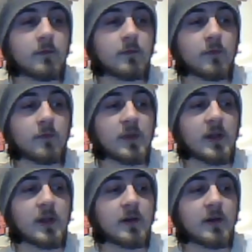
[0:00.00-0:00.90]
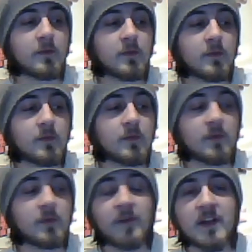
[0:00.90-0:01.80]
we'll
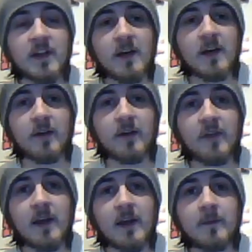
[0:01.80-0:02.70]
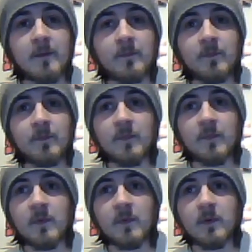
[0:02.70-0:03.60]
find out if they're
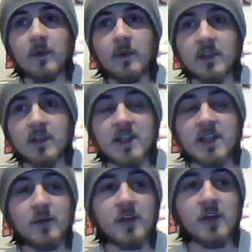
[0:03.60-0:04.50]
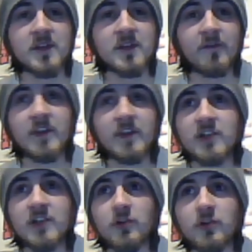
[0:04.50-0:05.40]
continuing using
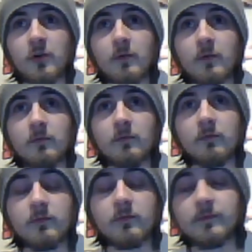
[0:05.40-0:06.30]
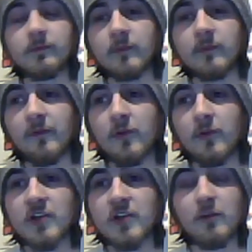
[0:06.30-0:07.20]
footage or
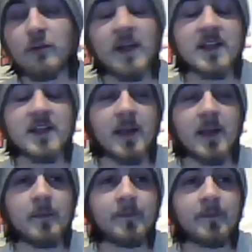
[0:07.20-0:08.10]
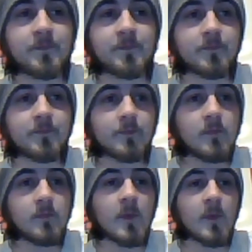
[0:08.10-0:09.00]
unfortunately replacing him.
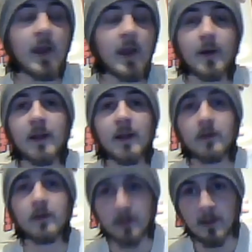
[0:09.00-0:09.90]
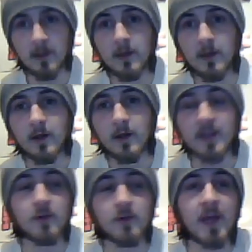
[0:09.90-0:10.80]
Anyway,
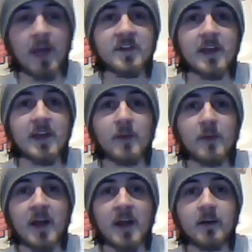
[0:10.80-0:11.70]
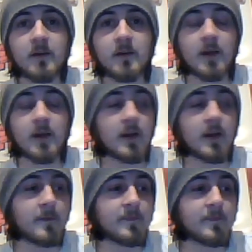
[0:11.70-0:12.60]
that's all I have to say on the matter.
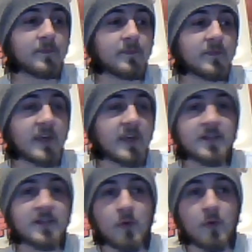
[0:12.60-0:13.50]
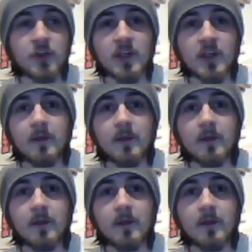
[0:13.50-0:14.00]
Thanks for watching.